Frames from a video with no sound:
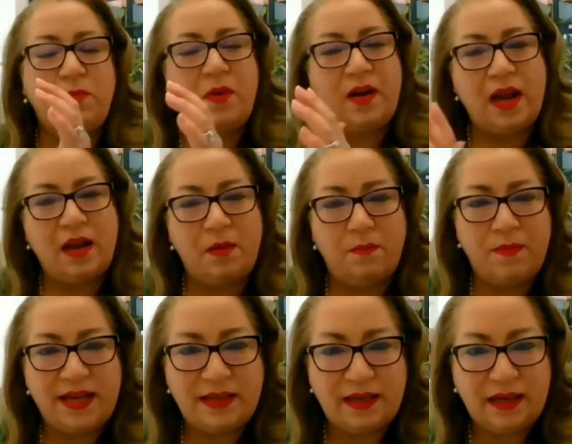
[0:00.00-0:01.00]
money I
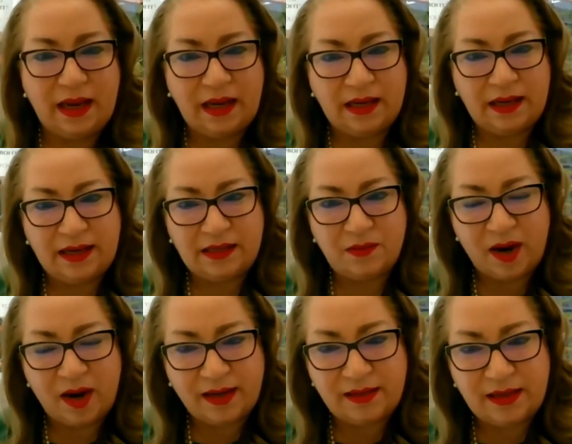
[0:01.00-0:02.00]
invested in this
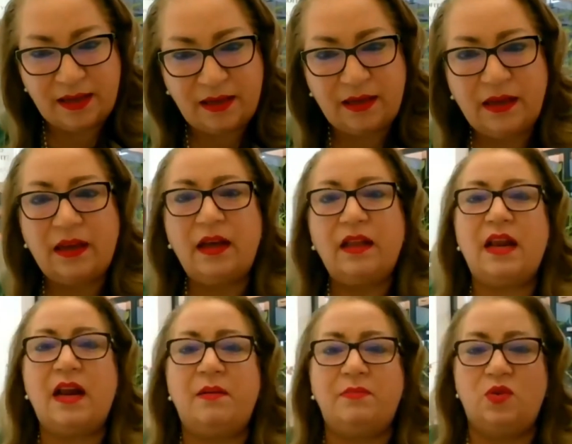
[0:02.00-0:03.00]
marketing that
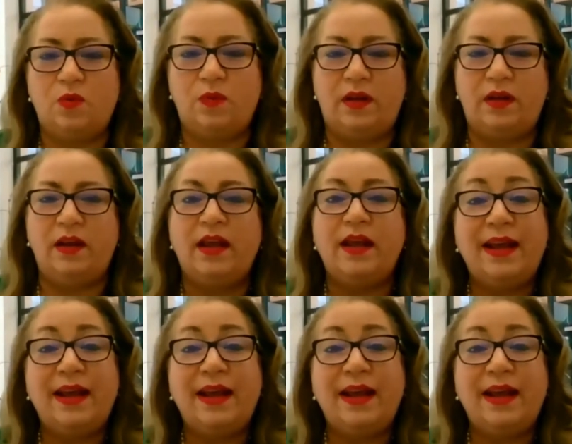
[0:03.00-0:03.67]
I'm doing?